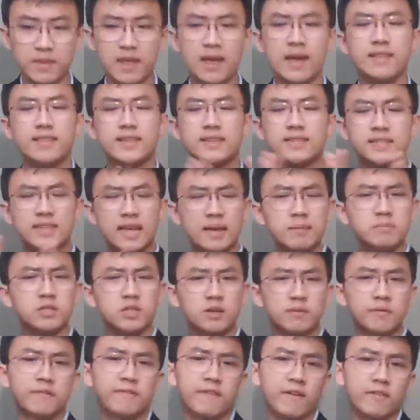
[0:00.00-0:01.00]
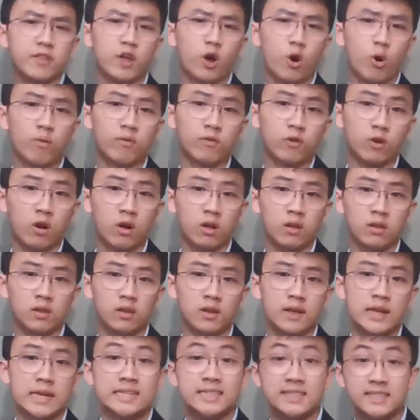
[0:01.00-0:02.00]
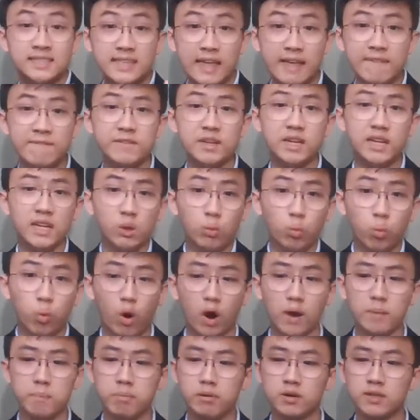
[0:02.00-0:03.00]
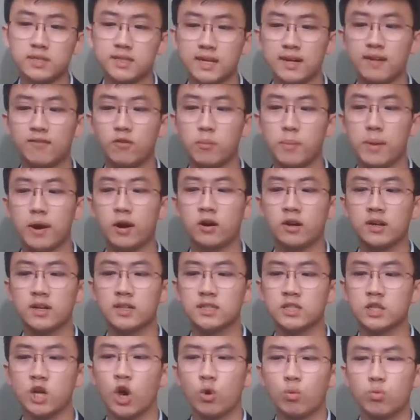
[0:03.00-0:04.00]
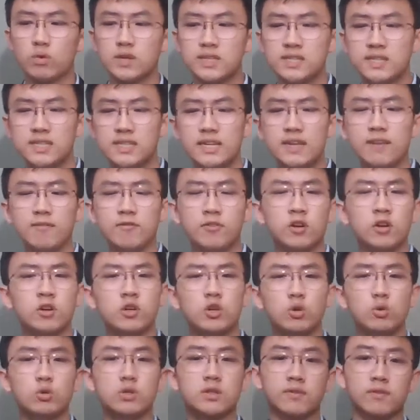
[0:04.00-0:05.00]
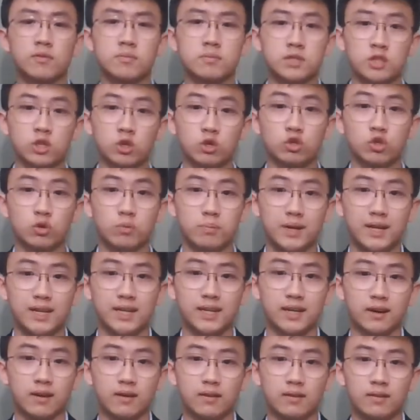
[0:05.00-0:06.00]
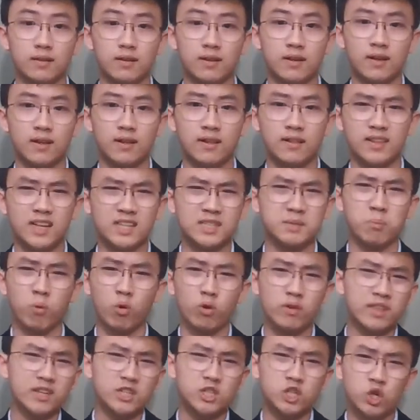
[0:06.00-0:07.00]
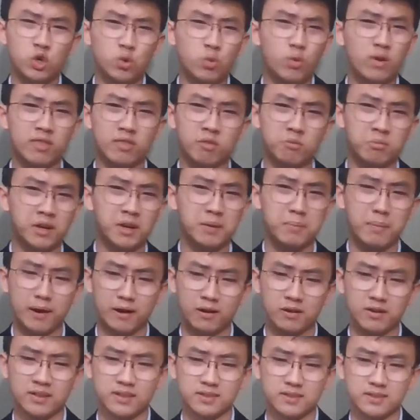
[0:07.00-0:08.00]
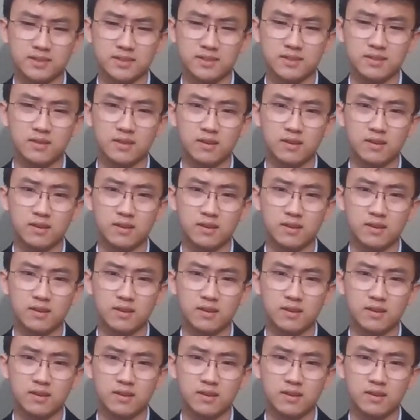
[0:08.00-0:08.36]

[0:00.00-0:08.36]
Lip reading: the same survey found that overall, 71% of Americans receive their news from social media. That's more than 2 in 3 Americans.